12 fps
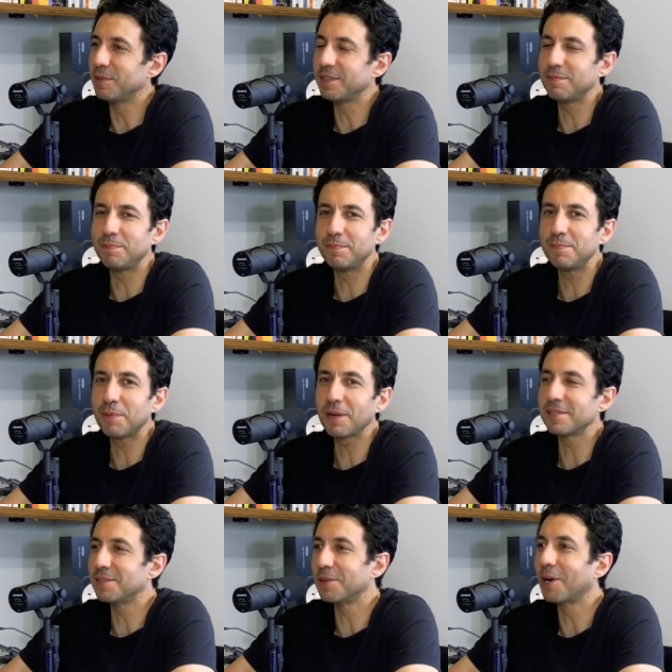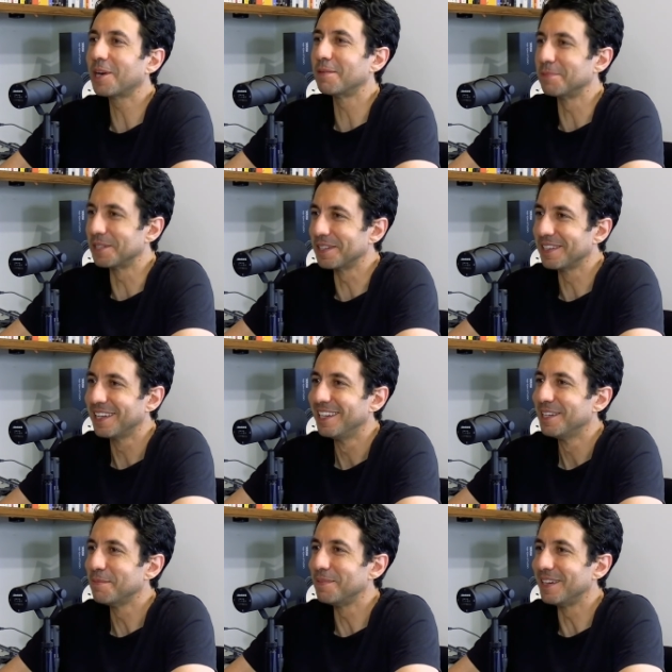would probably do horribly,
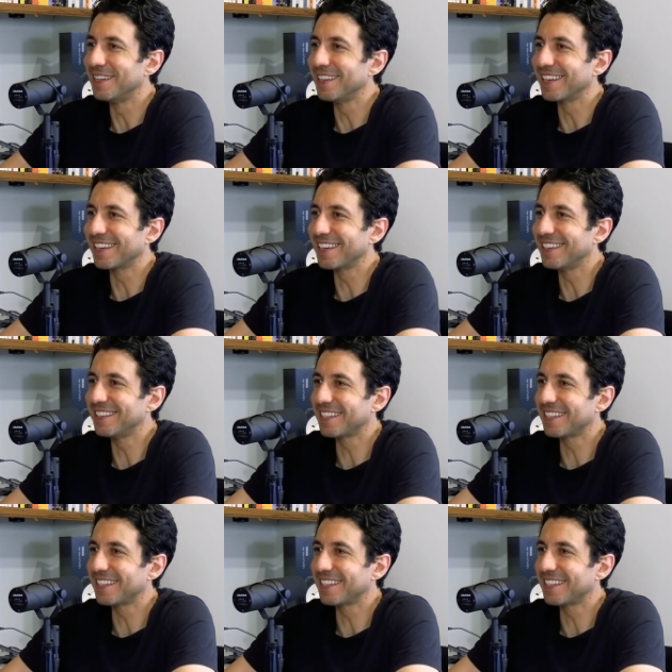but like